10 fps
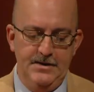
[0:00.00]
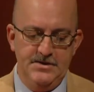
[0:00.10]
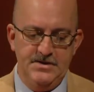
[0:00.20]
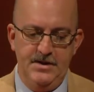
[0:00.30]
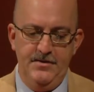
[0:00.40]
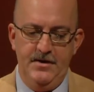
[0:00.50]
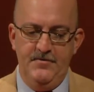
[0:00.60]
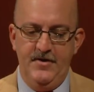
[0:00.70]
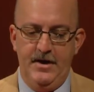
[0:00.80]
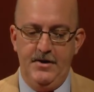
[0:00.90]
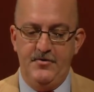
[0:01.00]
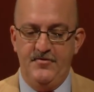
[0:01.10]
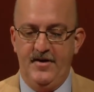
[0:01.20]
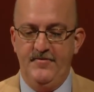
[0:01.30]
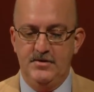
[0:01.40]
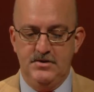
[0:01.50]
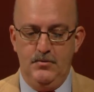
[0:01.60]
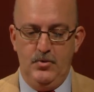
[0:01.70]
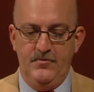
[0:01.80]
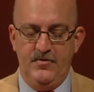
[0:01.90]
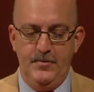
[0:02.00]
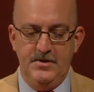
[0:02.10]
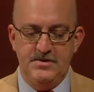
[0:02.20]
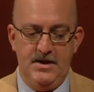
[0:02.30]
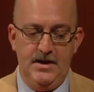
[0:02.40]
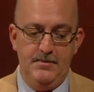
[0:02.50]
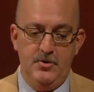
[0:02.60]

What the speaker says: see the advantage of having someone from inside